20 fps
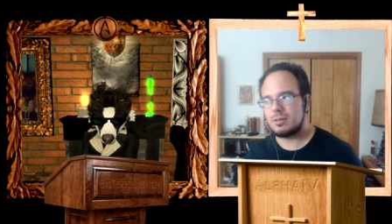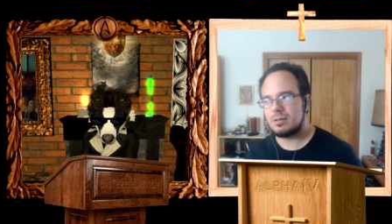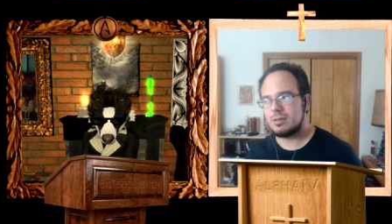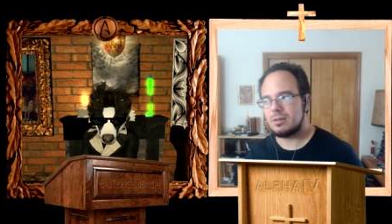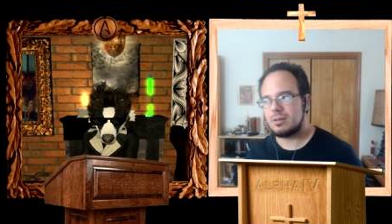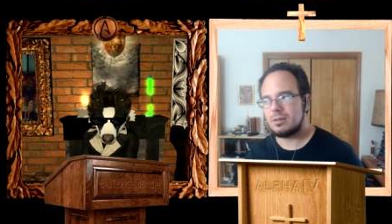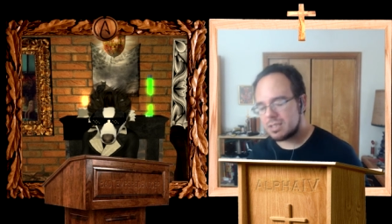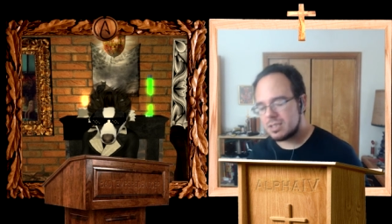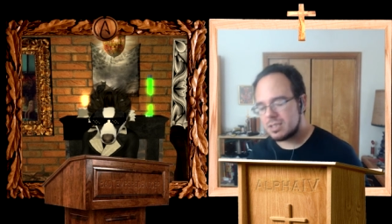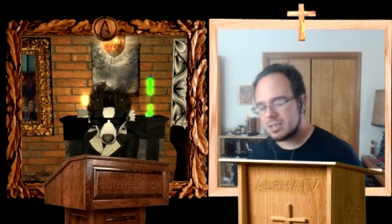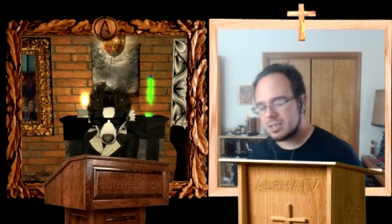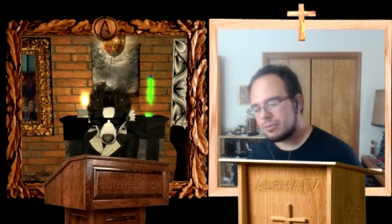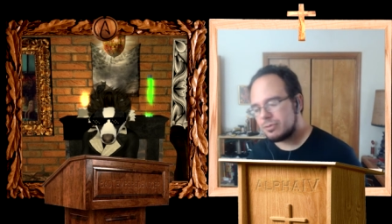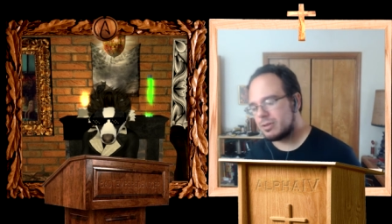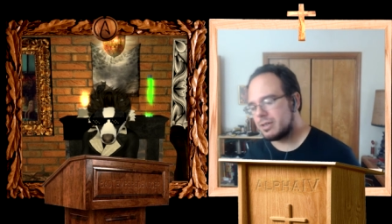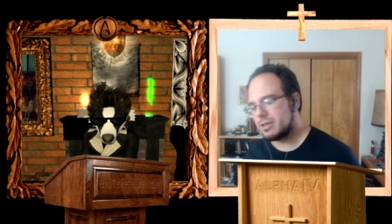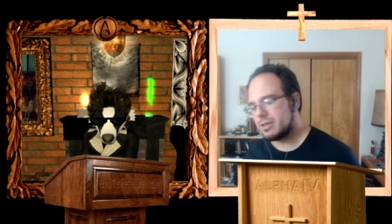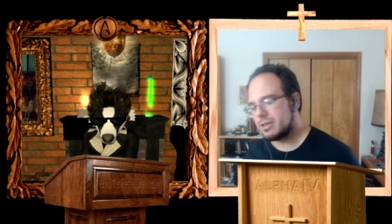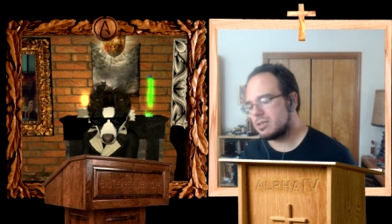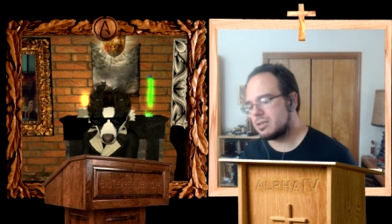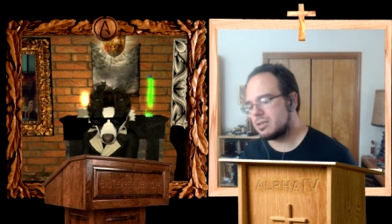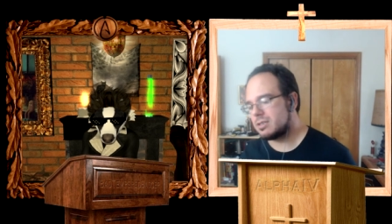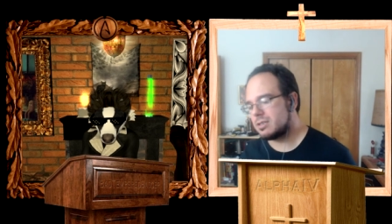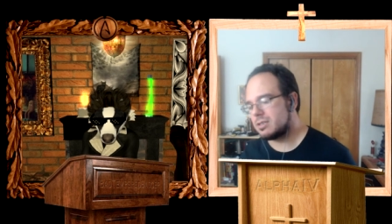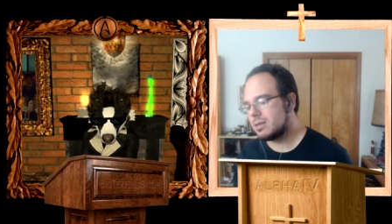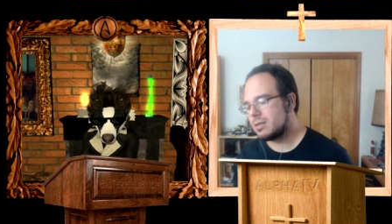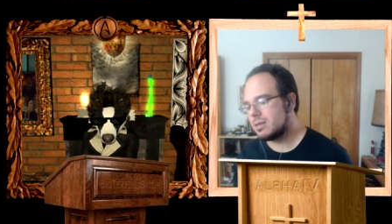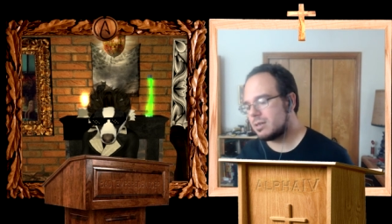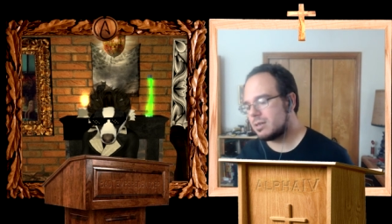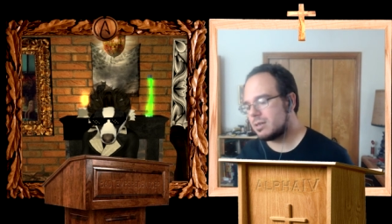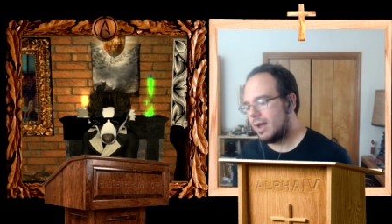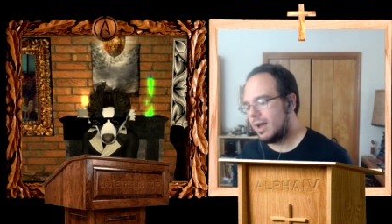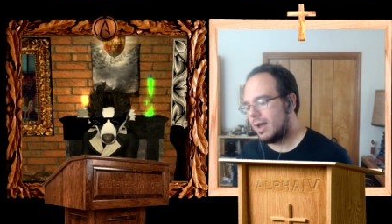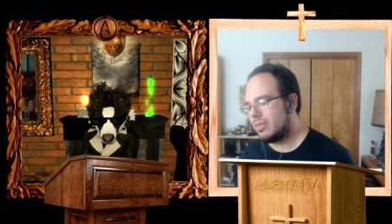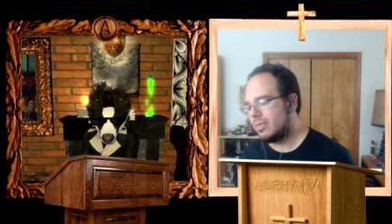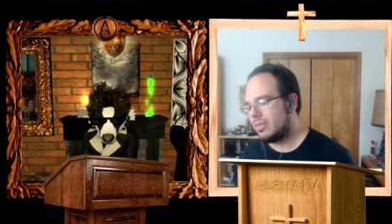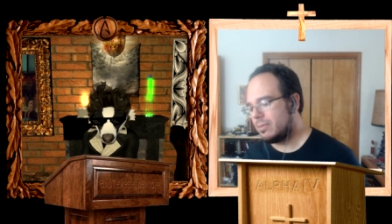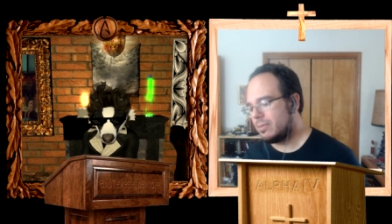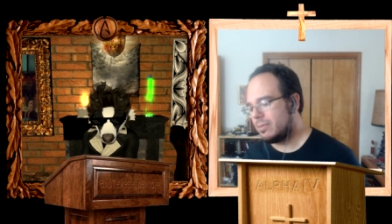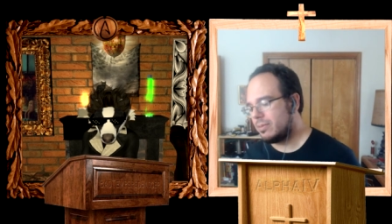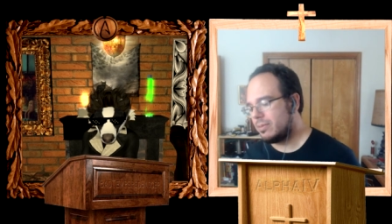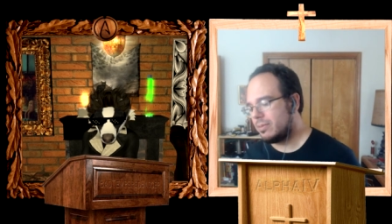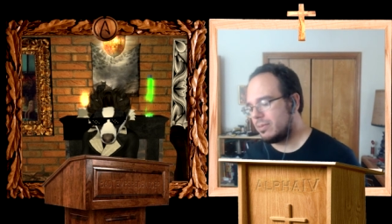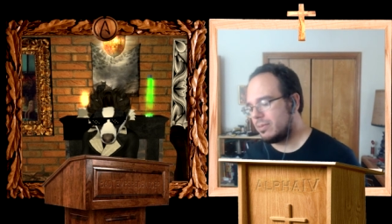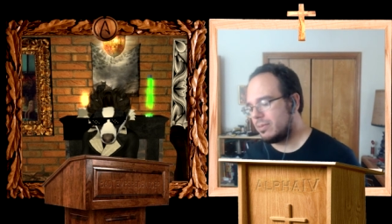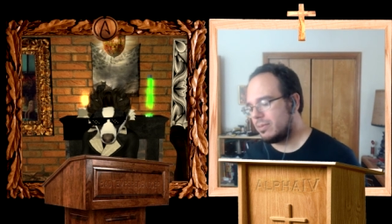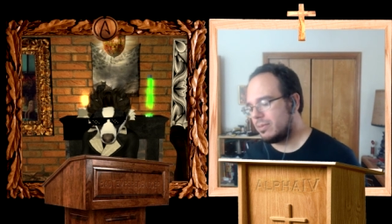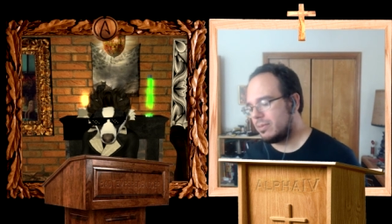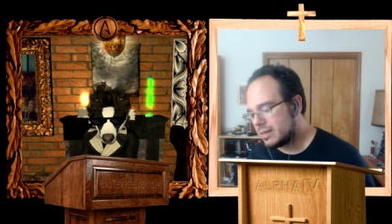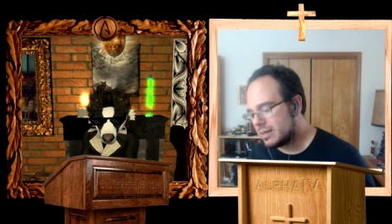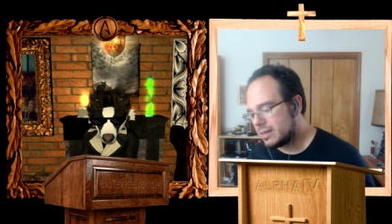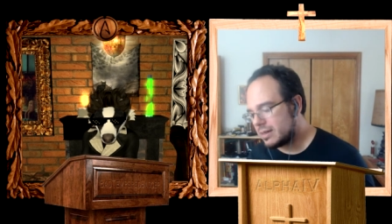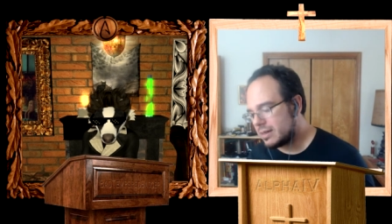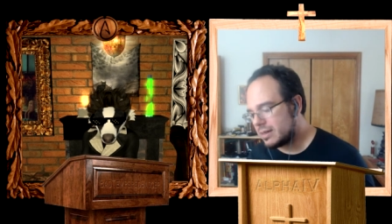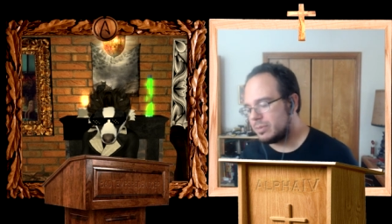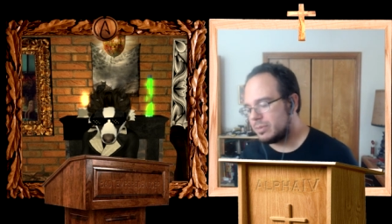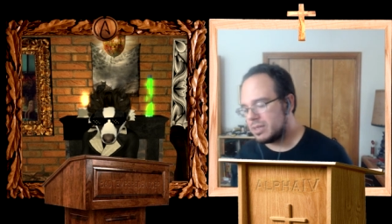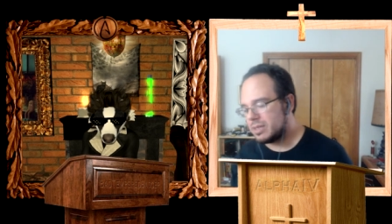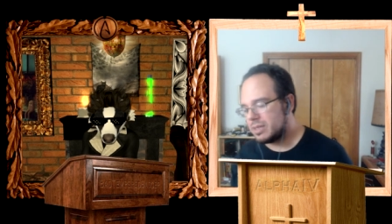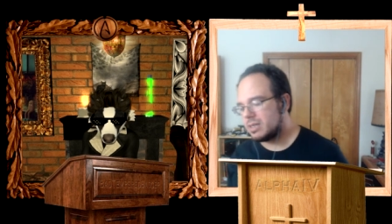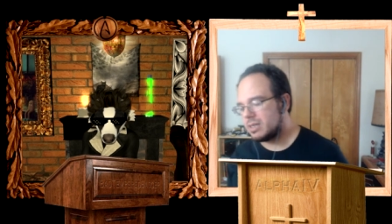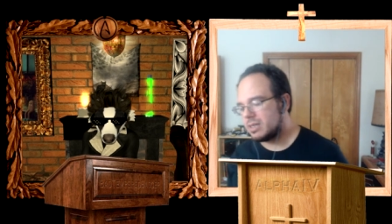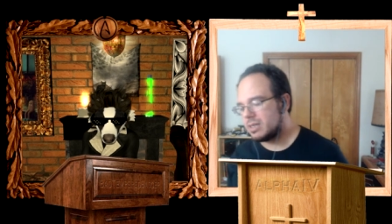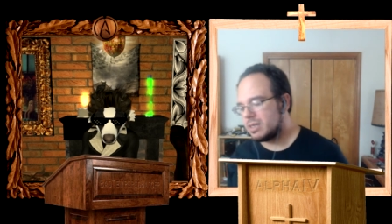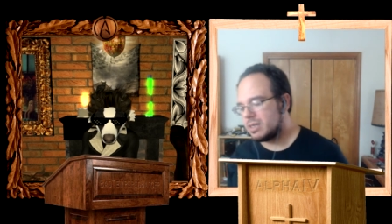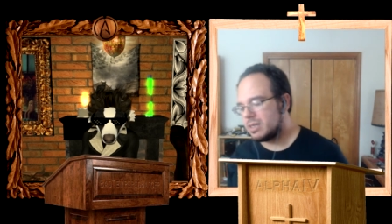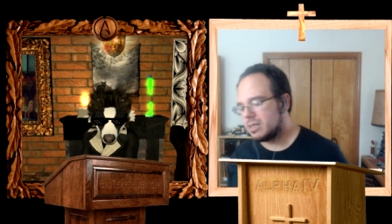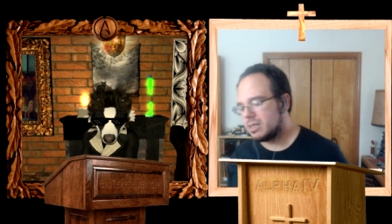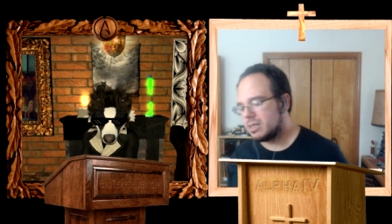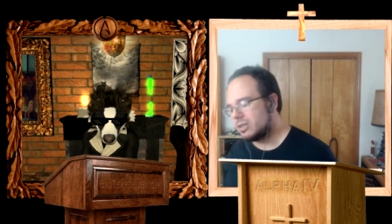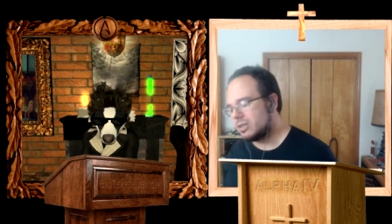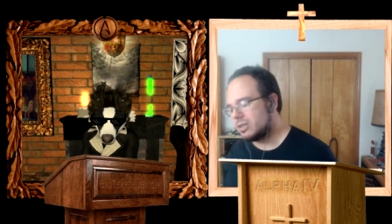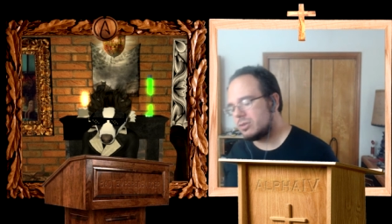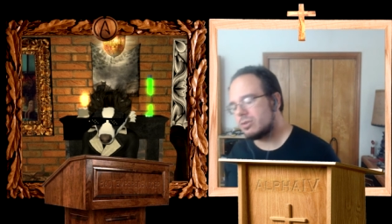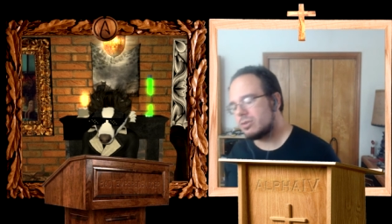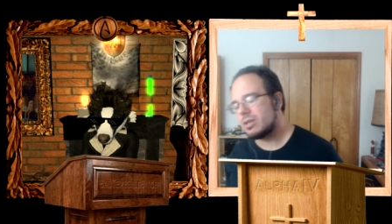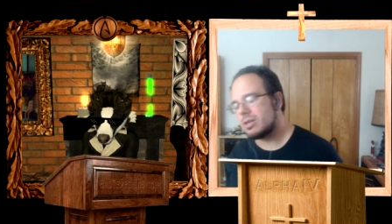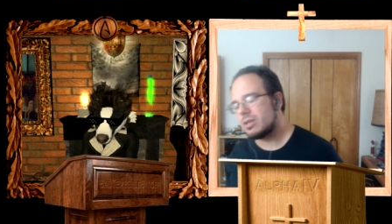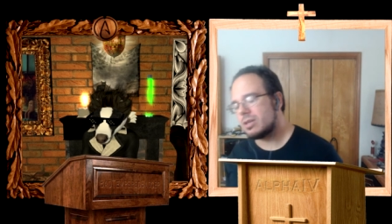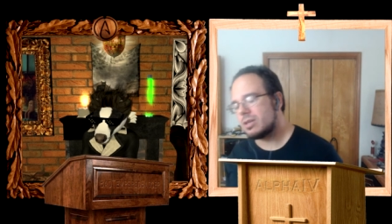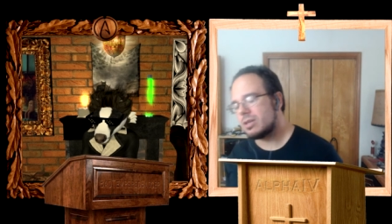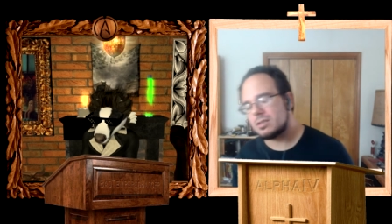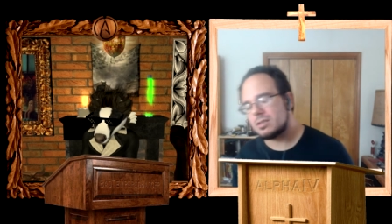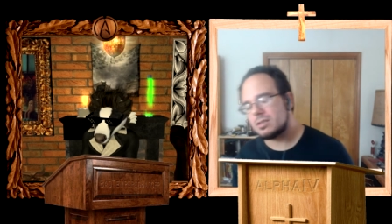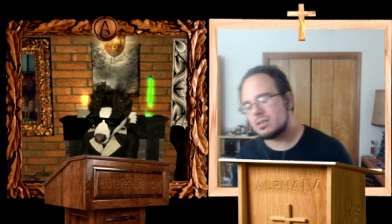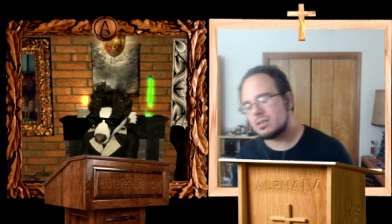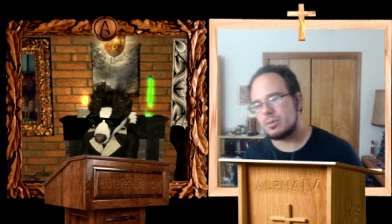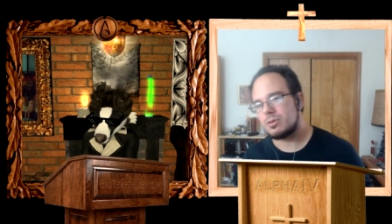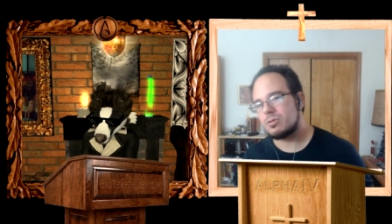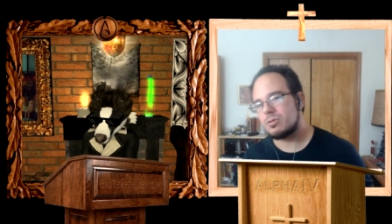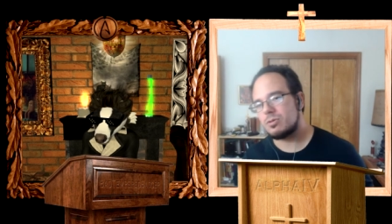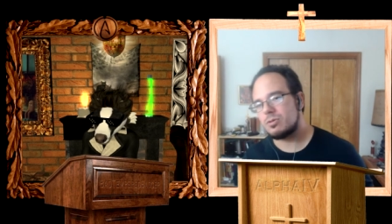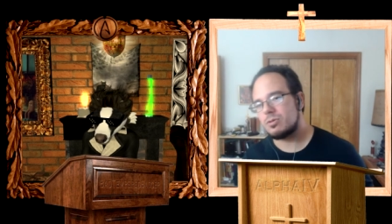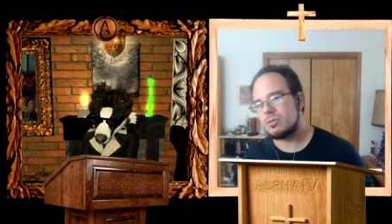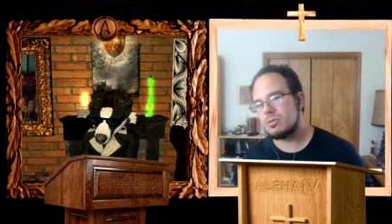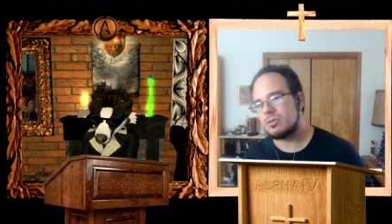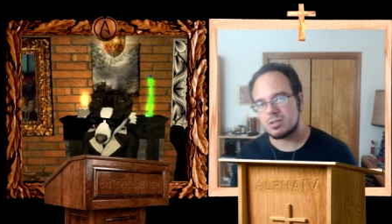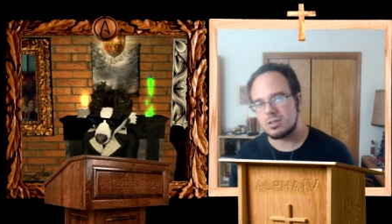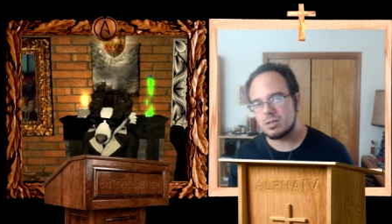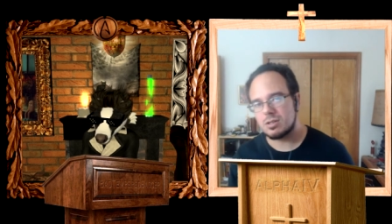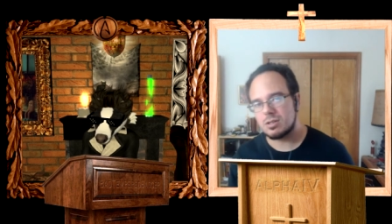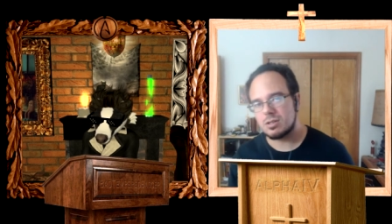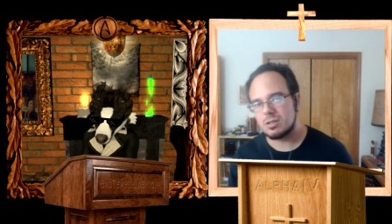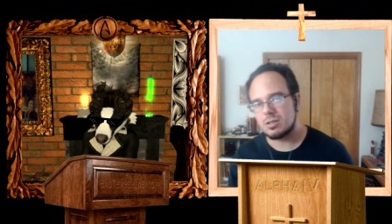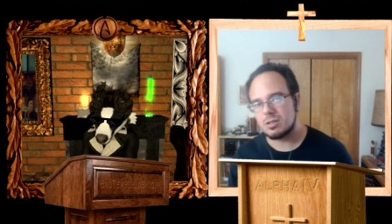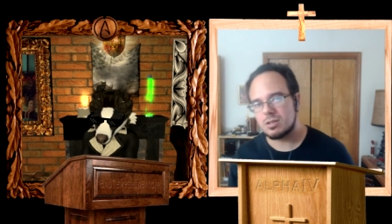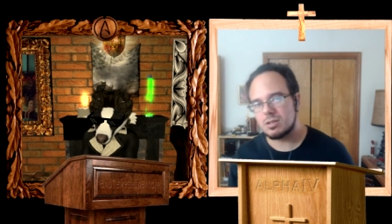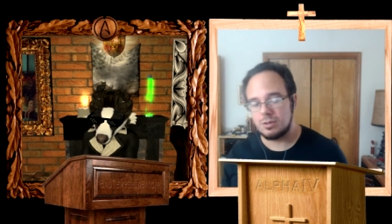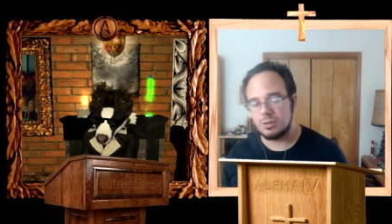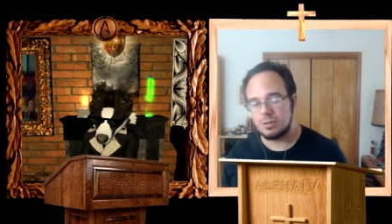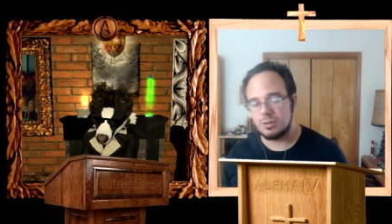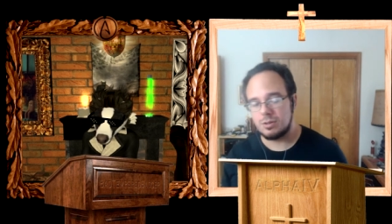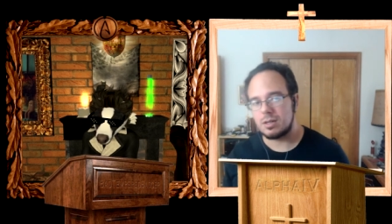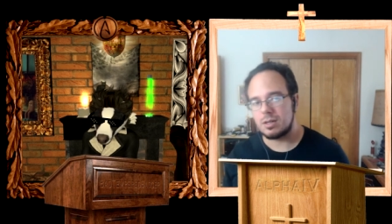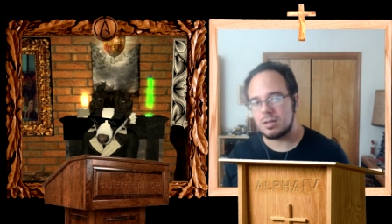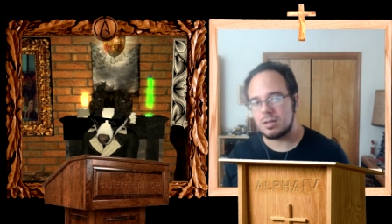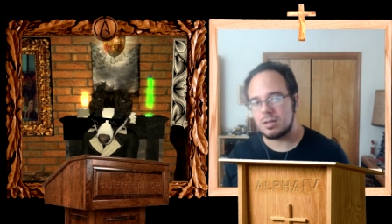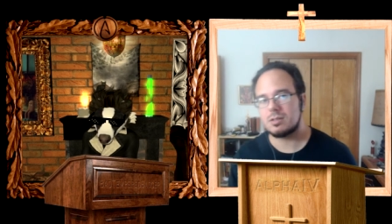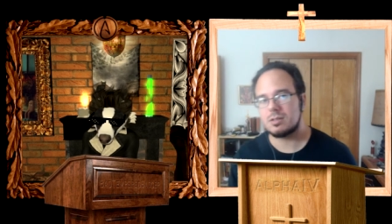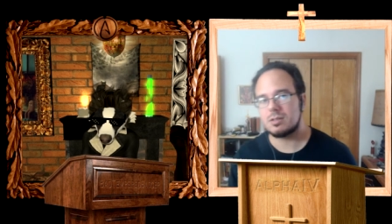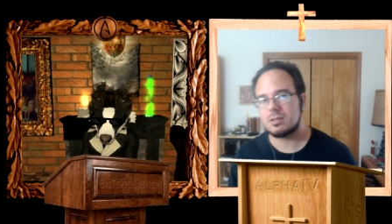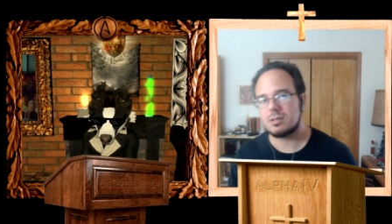the sufferings and the pain of being in the EU that doesn't come across to us?